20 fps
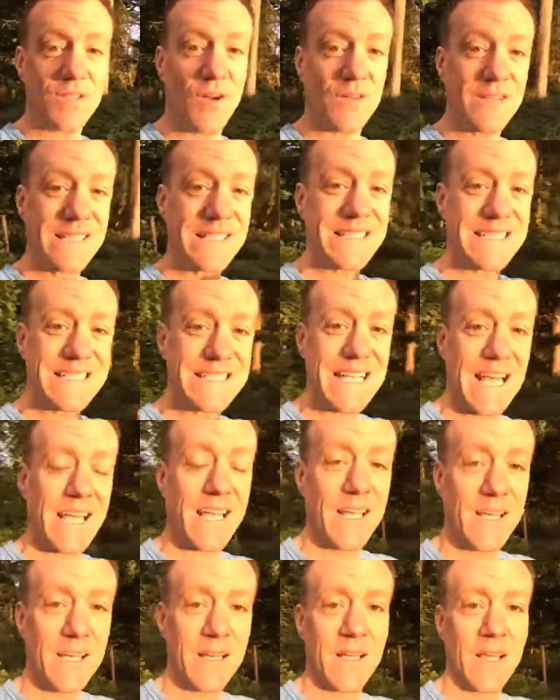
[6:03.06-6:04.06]
on the
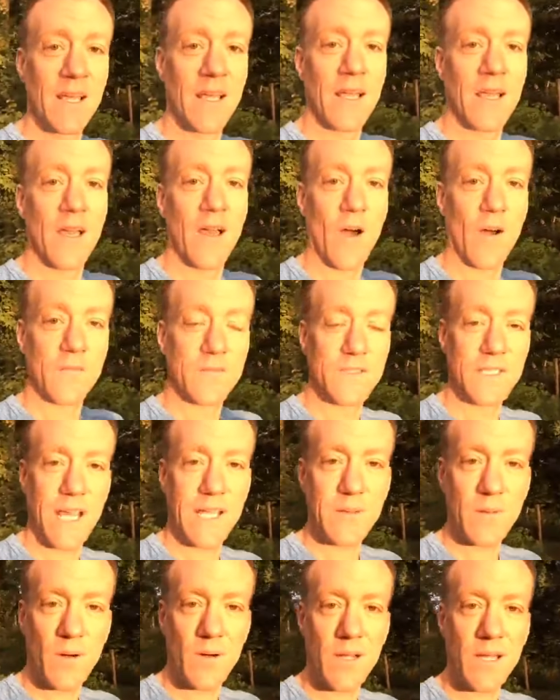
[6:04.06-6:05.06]
2nd of
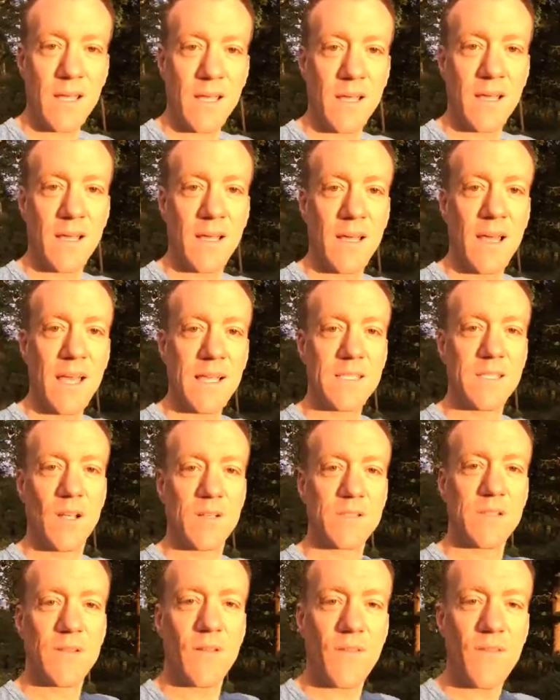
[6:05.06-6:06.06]
January. He's
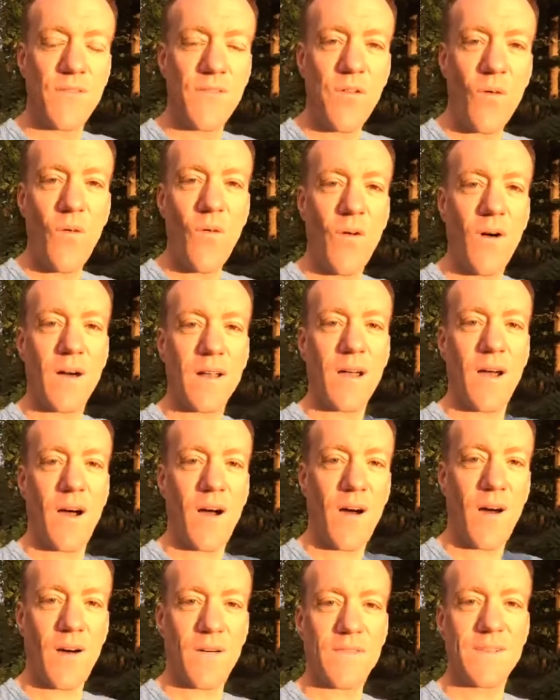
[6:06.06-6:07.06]
lost 4.5
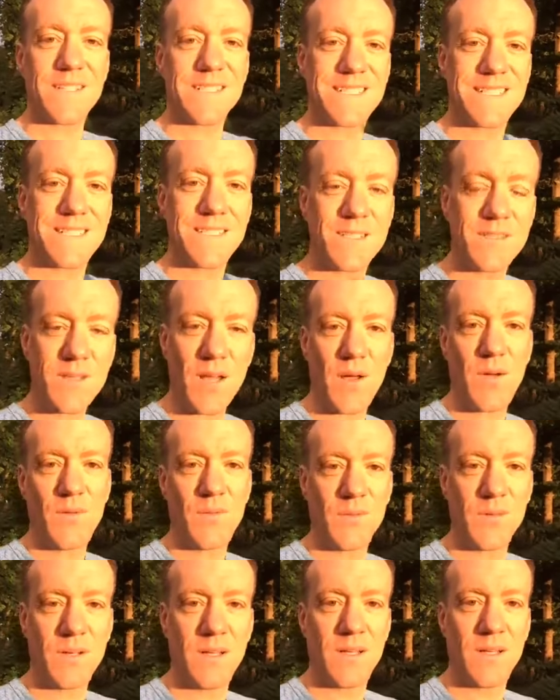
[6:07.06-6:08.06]
stone.
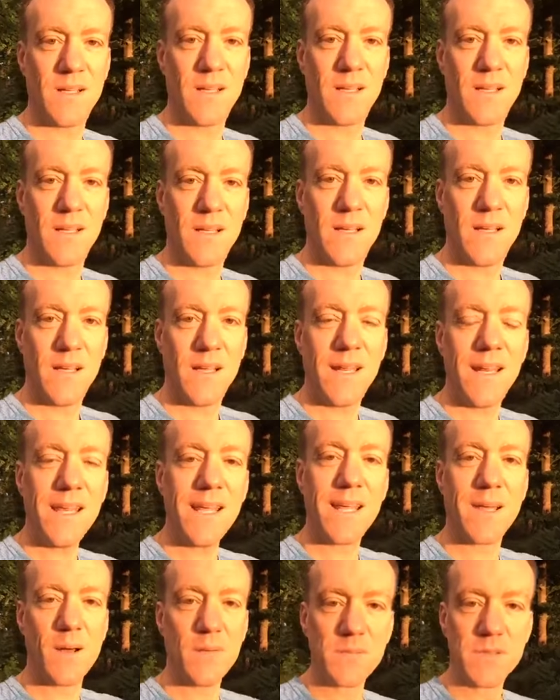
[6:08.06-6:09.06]
He
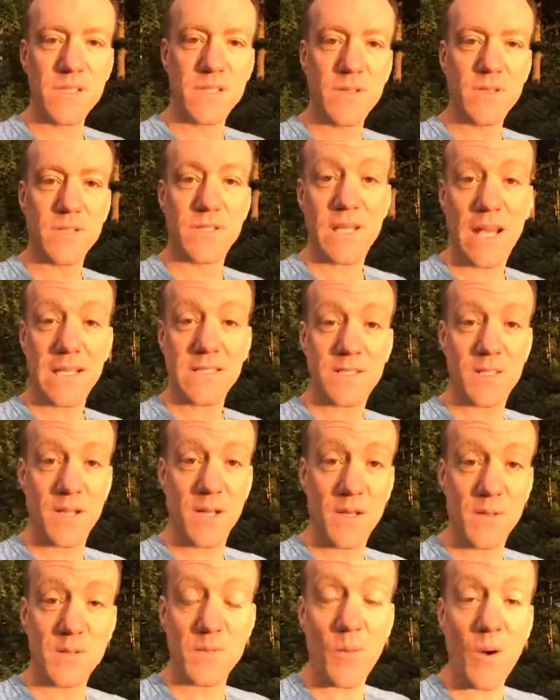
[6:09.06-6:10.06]
didn't come to do the challenge to
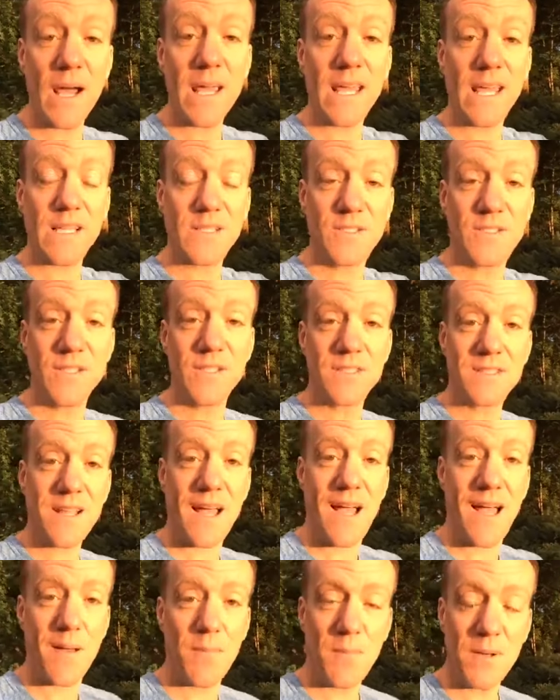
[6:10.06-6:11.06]
lose weight. It just
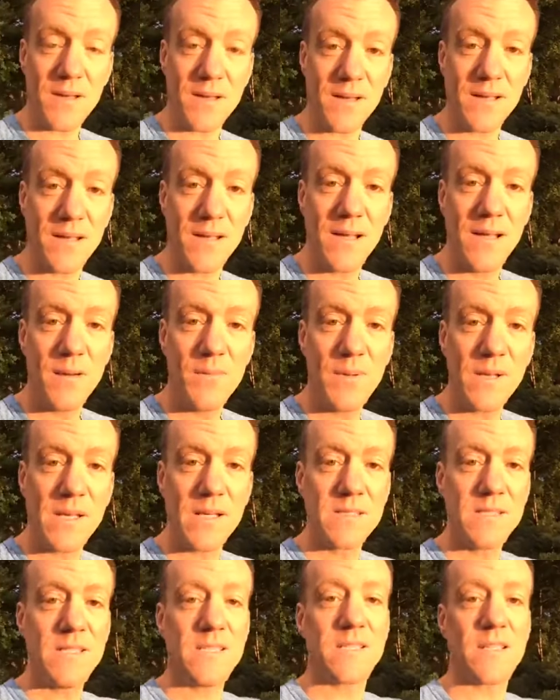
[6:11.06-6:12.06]
happened
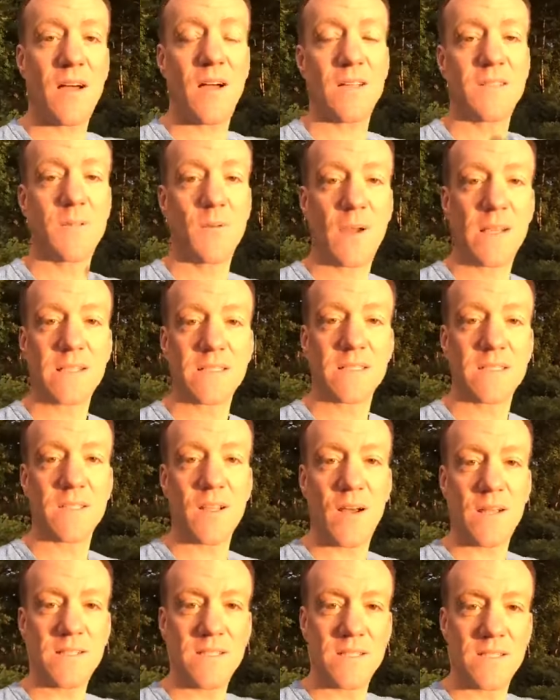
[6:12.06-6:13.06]
because he started to
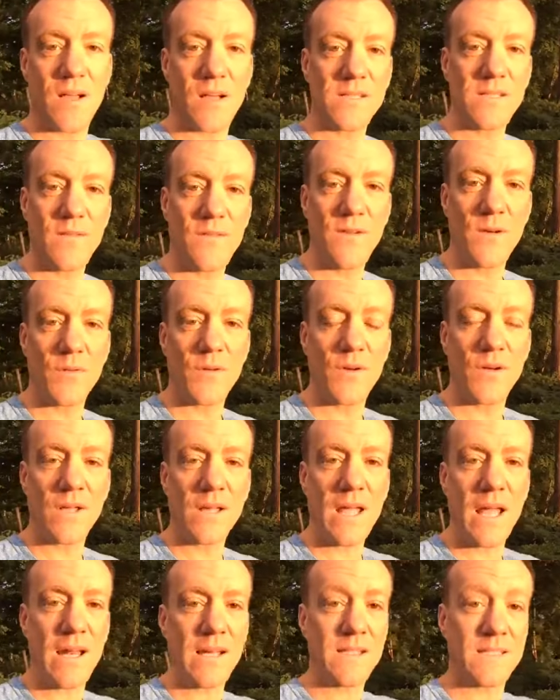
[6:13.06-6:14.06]
exercise. He started to feel good
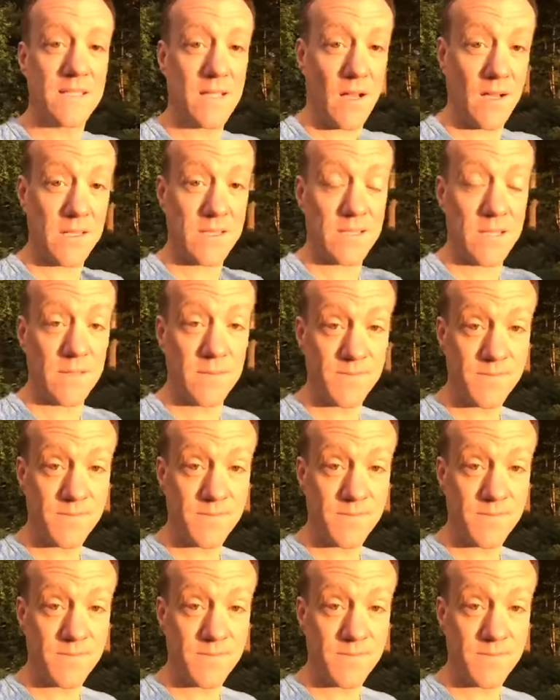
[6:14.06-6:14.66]
again. He started to